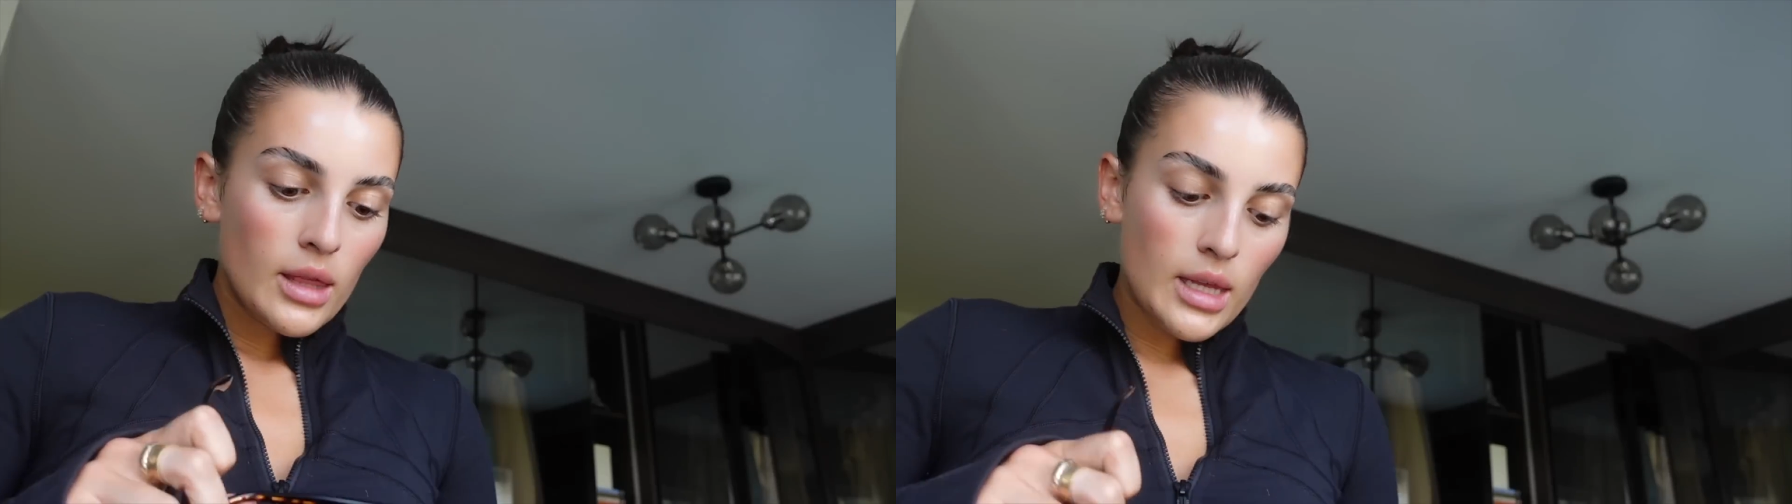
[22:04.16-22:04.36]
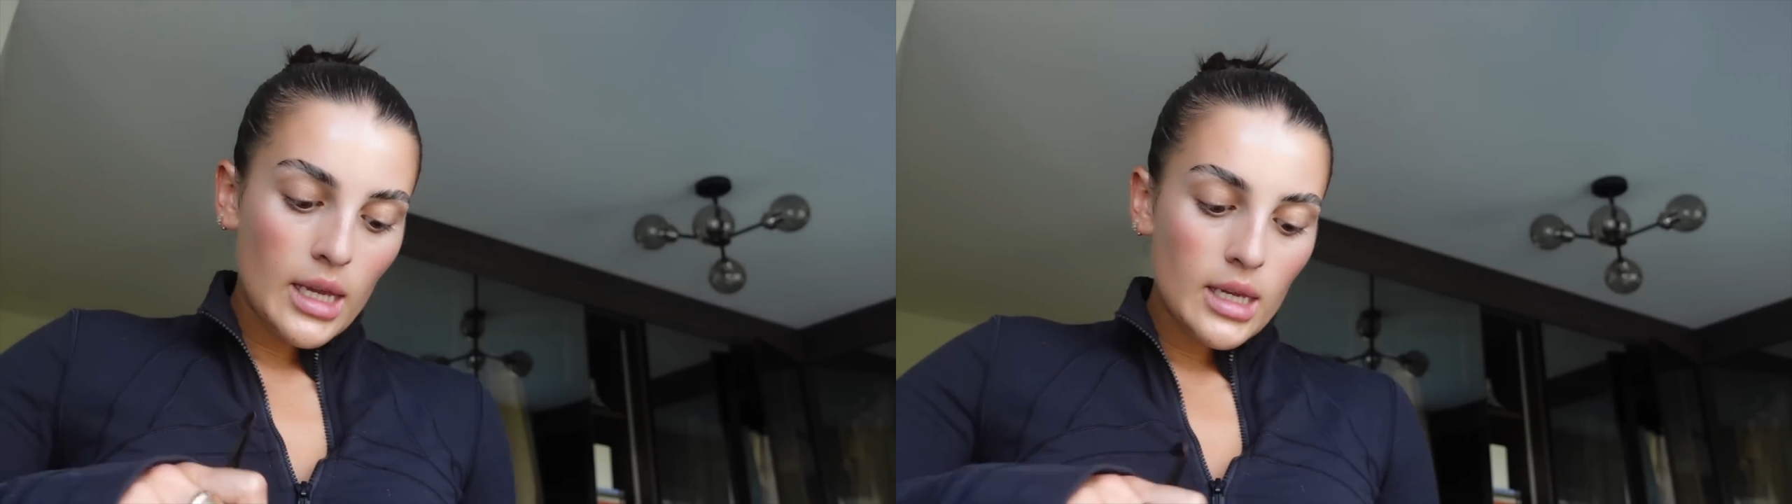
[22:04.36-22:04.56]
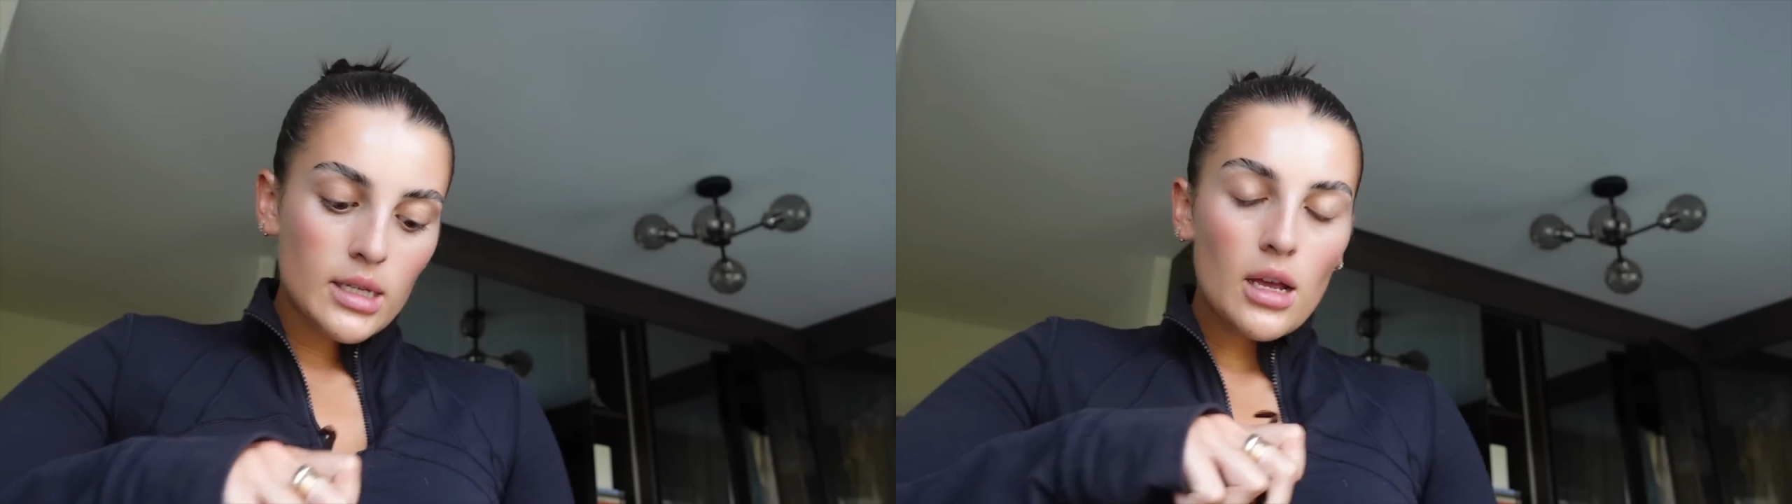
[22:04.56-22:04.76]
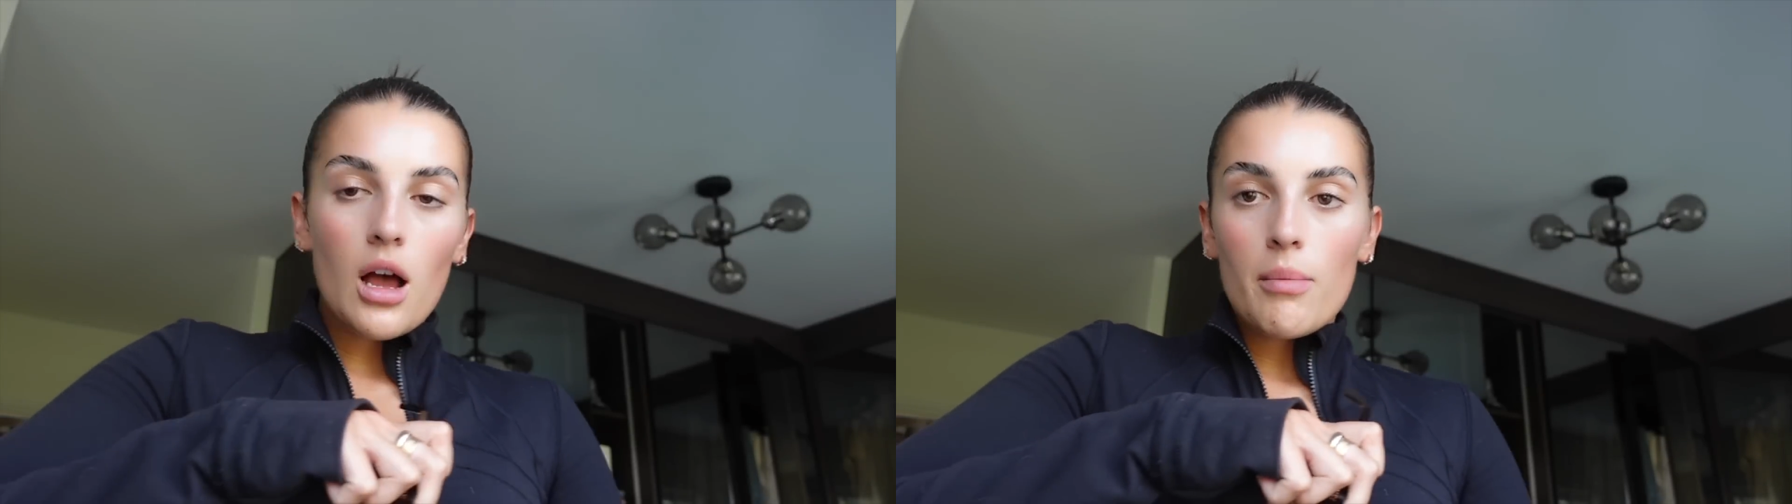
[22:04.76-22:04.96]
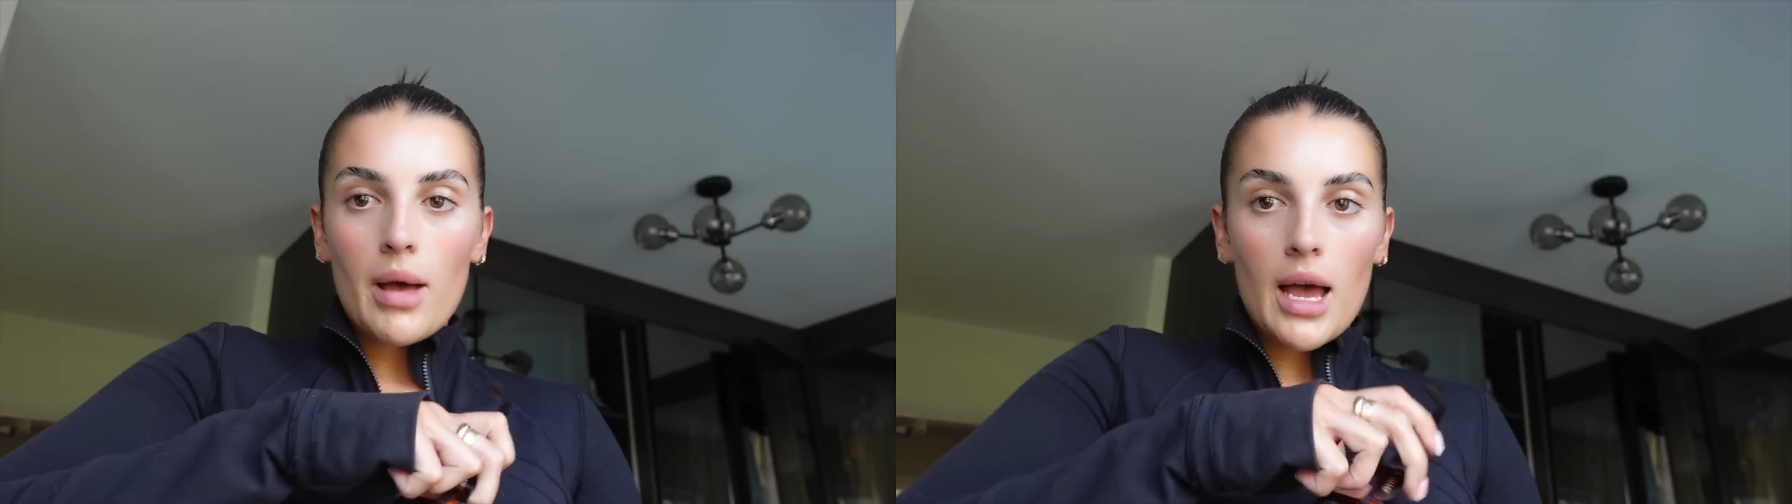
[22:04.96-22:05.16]
These
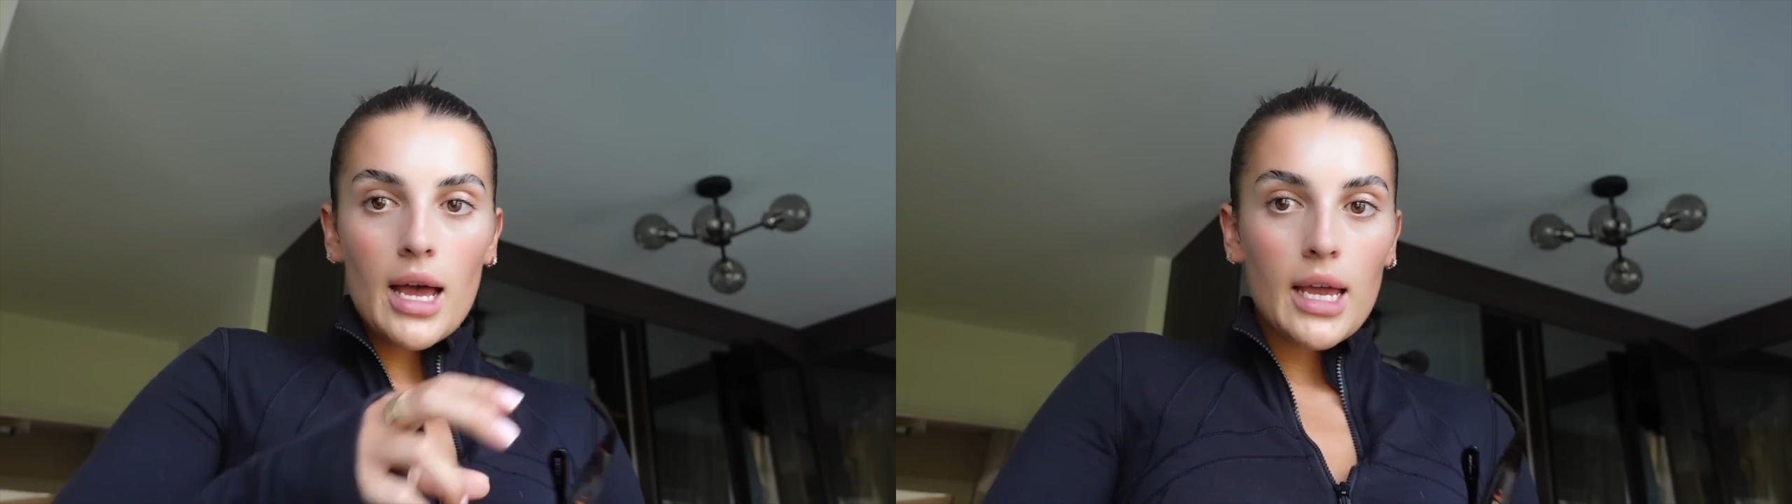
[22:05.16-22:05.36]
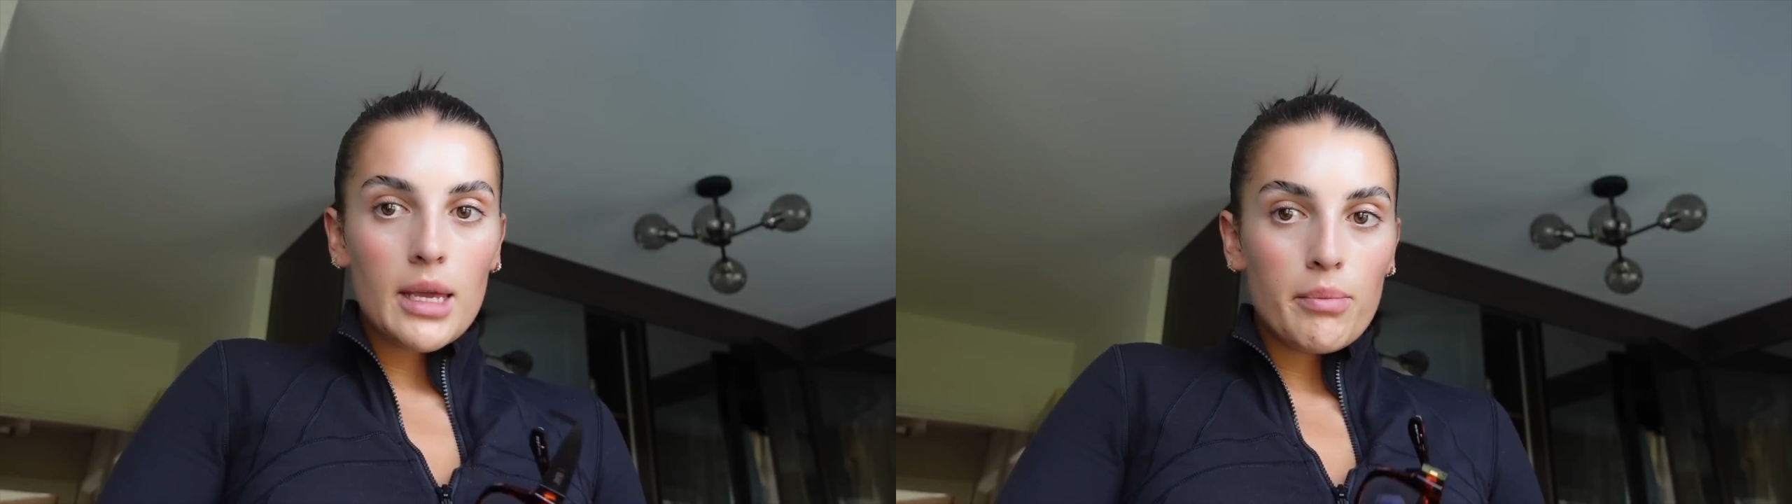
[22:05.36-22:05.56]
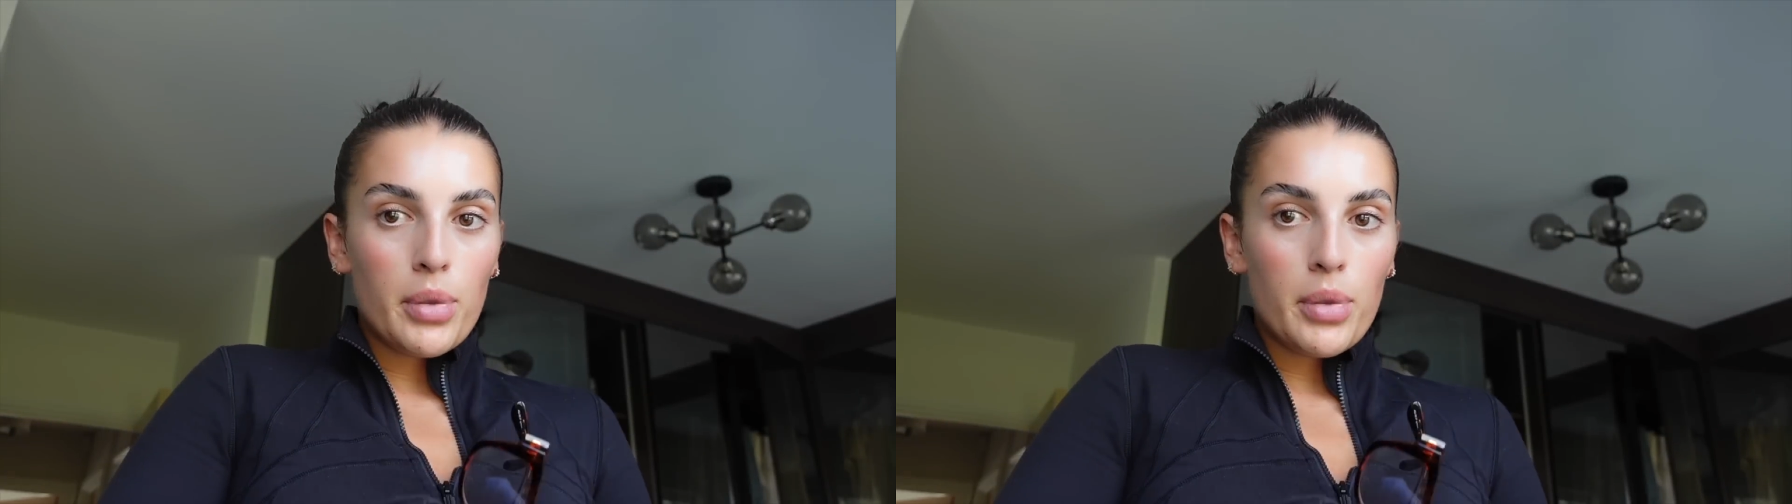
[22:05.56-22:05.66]
are my